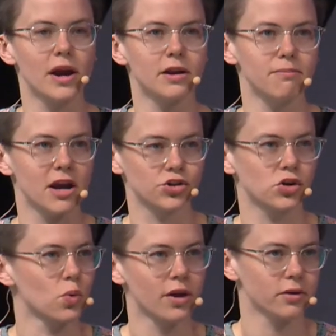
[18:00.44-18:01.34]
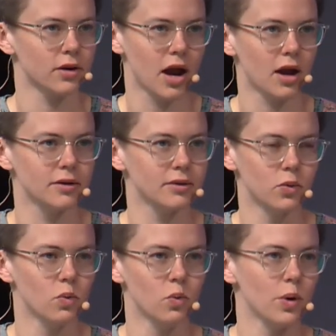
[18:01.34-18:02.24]
to measure whether or not
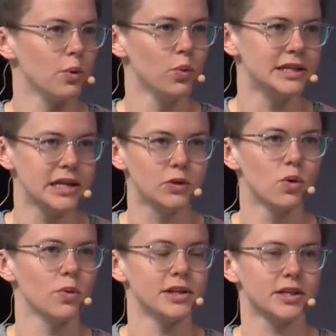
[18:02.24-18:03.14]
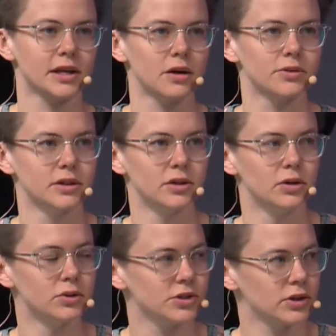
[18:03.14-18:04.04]
we did what we set out to
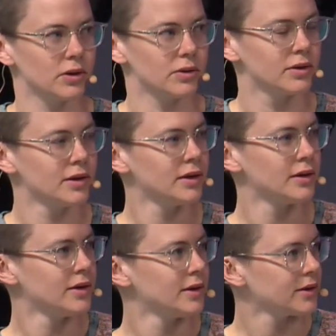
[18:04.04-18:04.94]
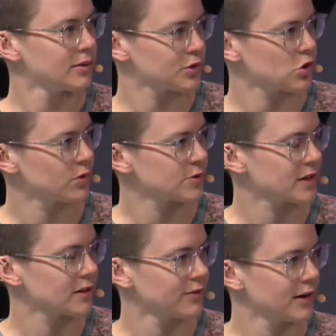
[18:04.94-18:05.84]
do. So what's your
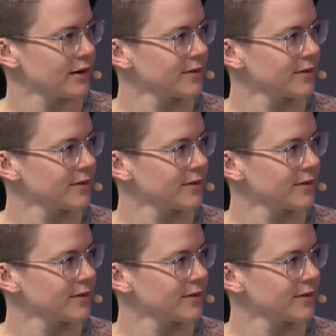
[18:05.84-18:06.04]
perspective there?